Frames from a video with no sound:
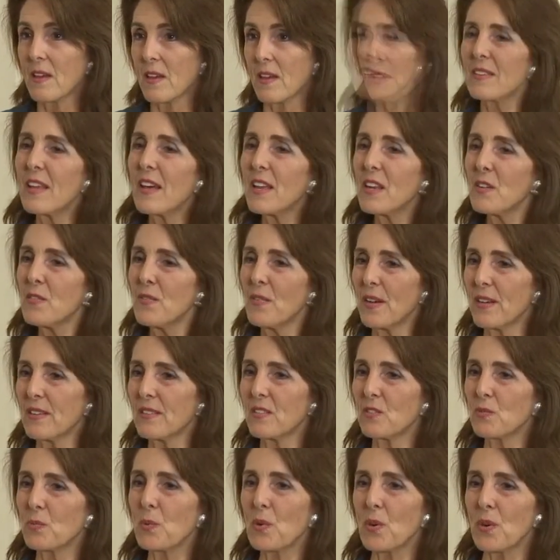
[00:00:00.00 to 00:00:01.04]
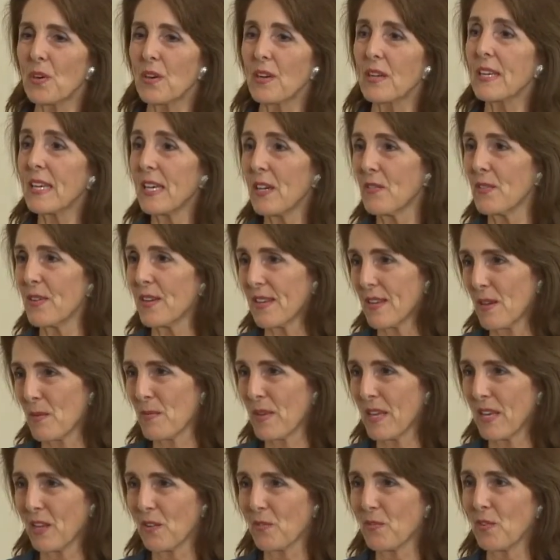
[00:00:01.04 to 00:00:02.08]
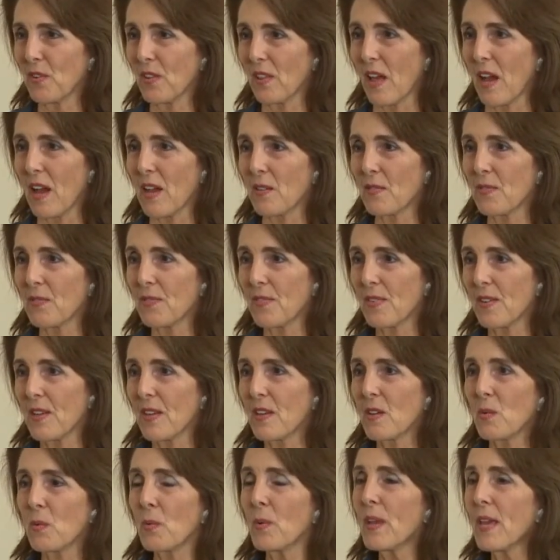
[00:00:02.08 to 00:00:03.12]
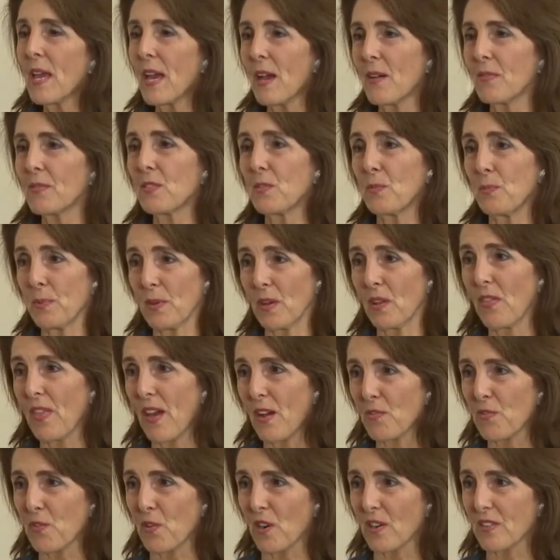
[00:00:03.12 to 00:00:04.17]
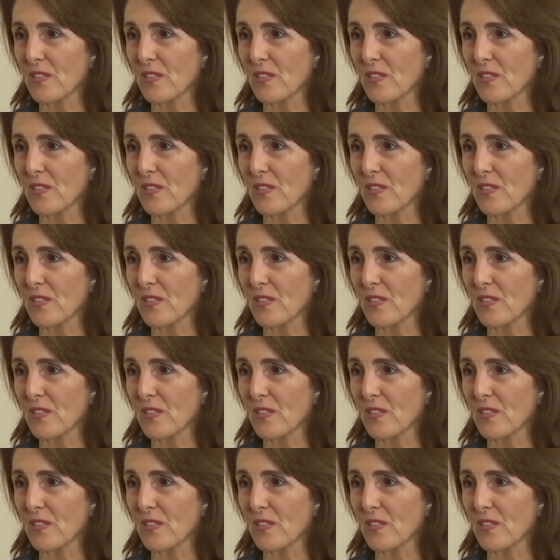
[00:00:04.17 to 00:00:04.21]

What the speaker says: None of us were given a meaningful life. We have to build that for